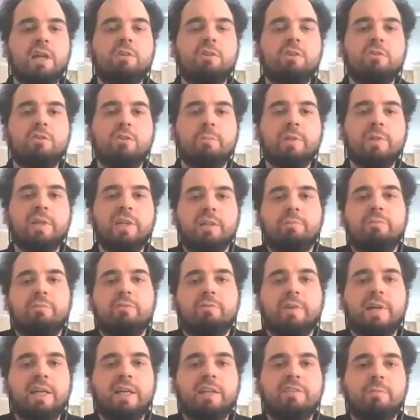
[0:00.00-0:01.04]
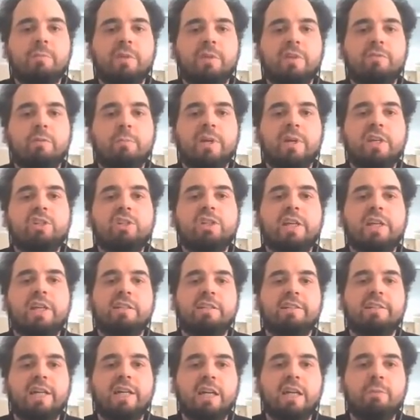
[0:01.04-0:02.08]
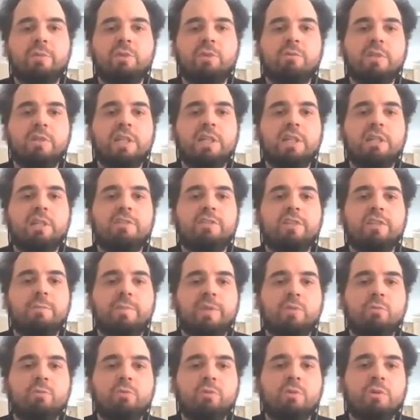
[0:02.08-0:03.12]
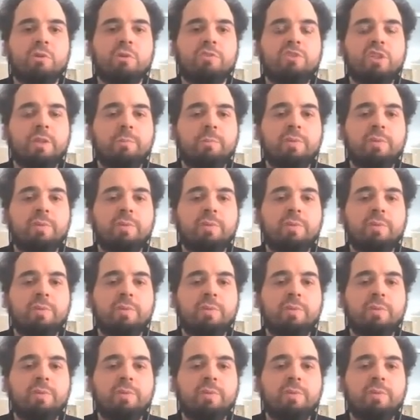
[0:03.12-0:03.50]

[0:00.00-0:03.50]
you typically provide some information like the time you need, the CPU,